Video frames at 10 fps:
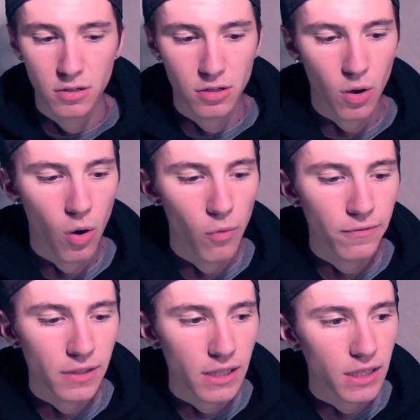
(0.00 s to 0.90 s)
So
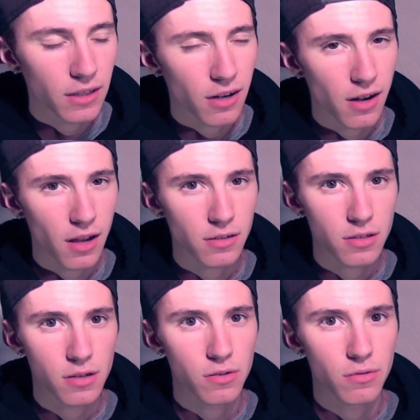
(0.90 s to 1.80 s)
hopefully they're not
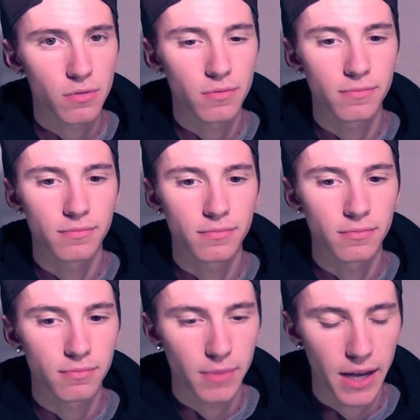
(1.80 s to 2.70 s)
too
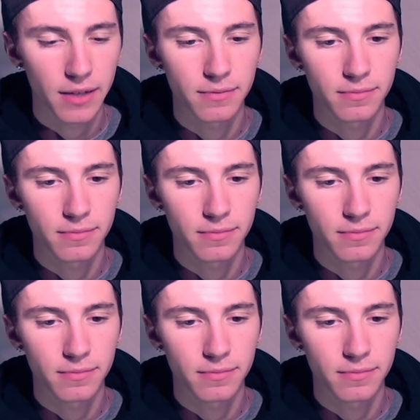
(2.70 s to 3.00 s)
mad.